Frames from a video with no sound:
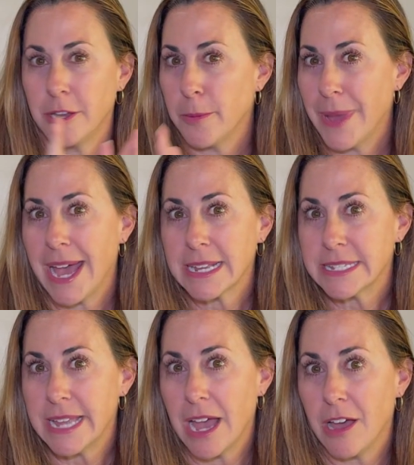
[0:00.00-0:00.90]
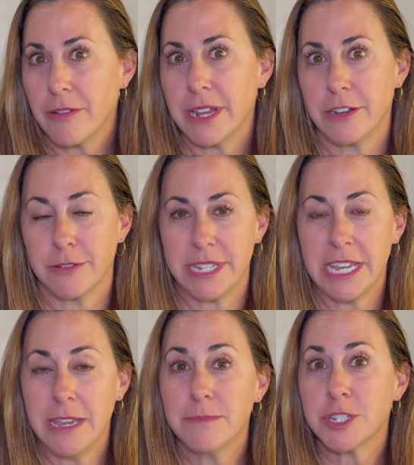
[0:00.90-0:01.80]
You're maxed out and your
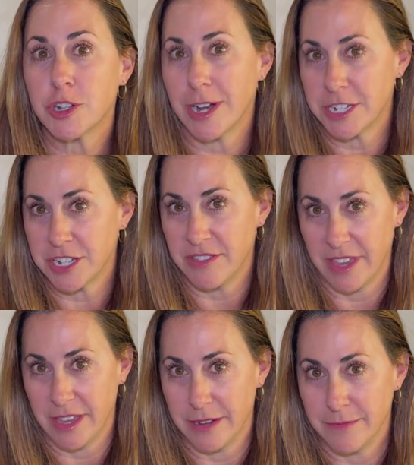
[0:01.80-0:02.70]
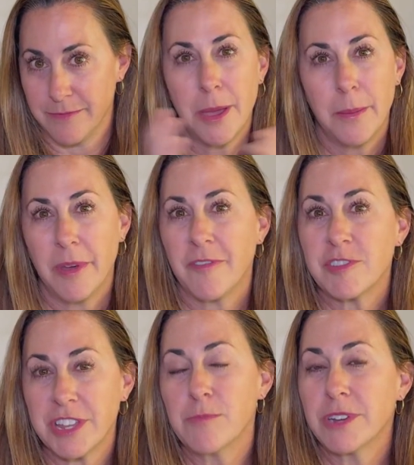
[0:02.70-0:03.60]
team's stretched thin. But for
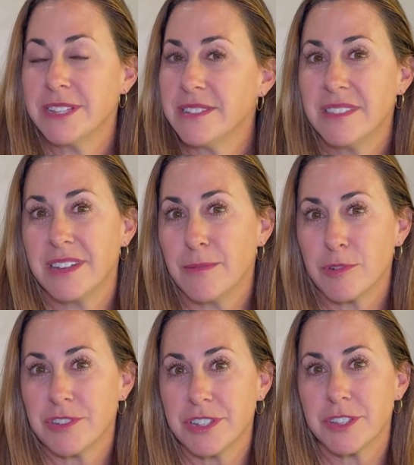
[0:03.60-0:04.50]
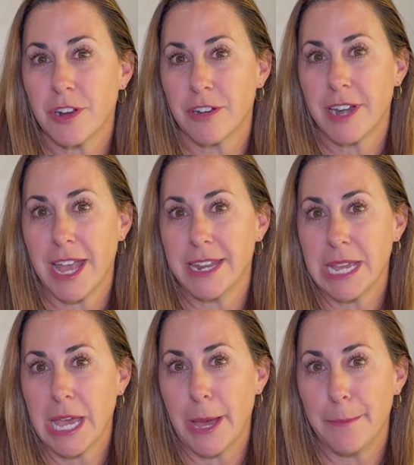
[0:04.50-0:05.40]
some reason, the numbers just aren't
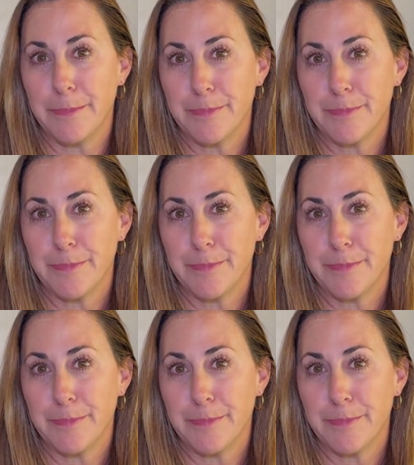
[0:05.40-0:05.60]
adding up.